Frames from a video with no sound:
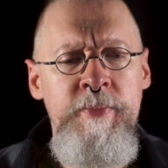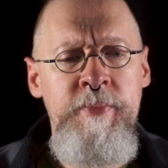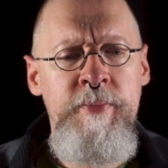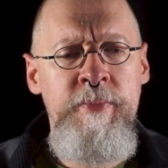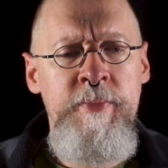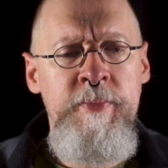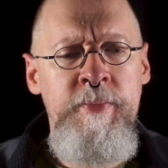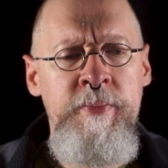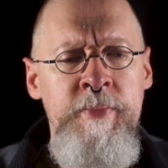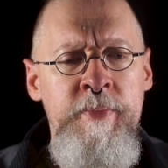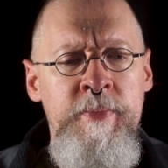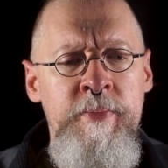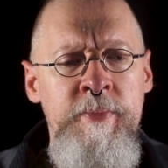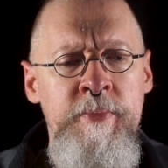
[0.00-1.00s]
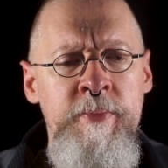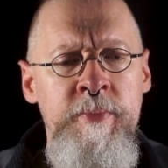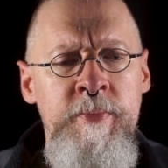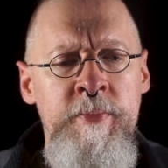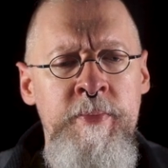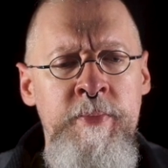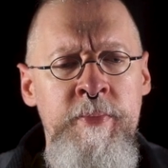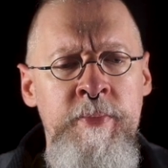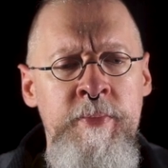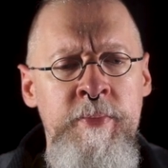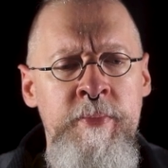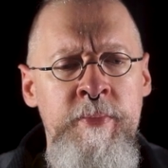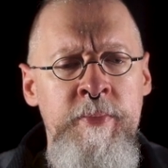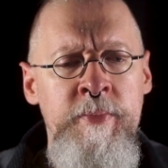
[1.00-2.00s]

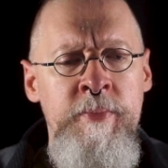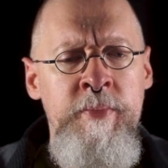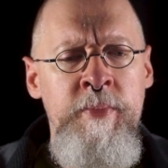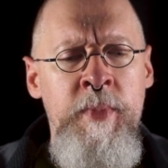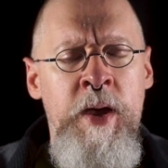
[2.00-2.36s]
Nobody speaks.